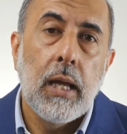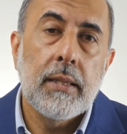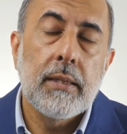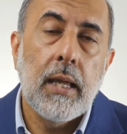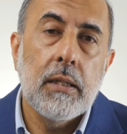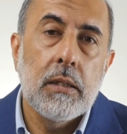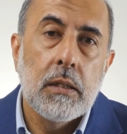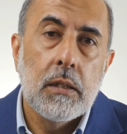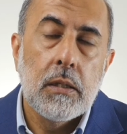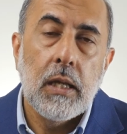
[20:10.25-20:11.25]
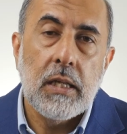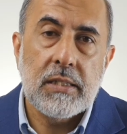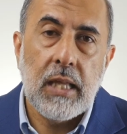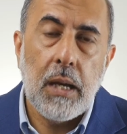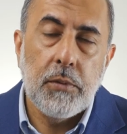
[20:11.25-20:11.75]
and then
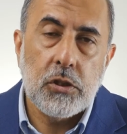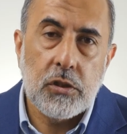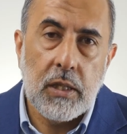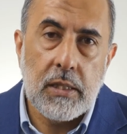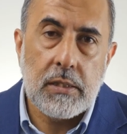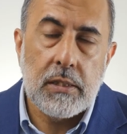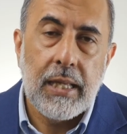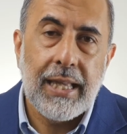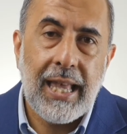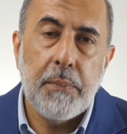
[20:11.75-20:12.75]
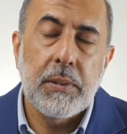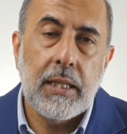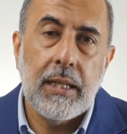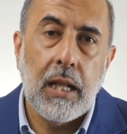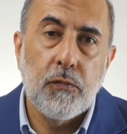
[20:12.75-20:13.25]
established his
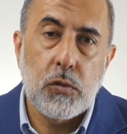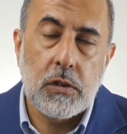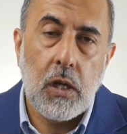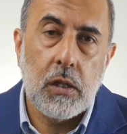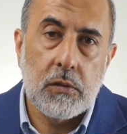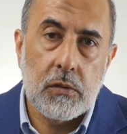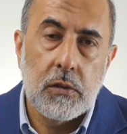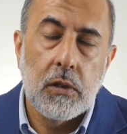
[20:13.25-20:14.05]
capital Al-Fustat